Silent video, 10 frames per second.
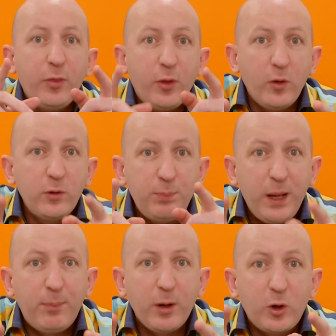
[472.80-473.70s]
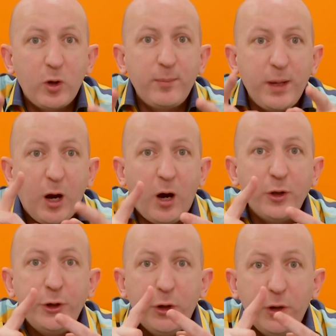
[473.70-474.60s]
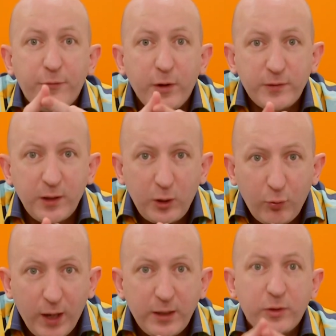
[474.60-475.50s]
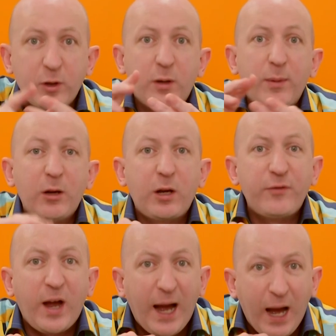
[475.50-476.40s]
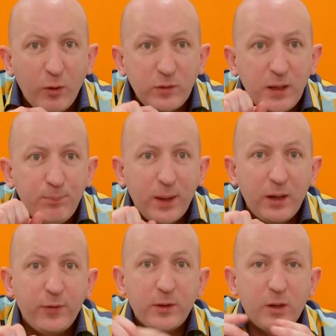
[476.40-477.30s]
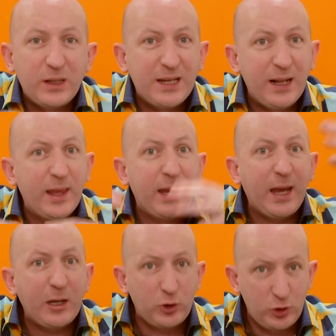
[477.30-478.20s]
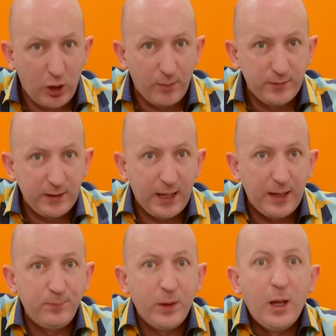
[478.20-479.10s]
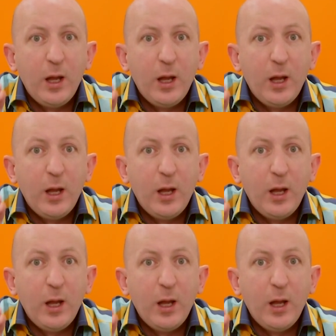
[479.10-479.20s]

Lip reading: Those people are going to be on universal credit. They're going to be looking for housing benefits until they get jobs again.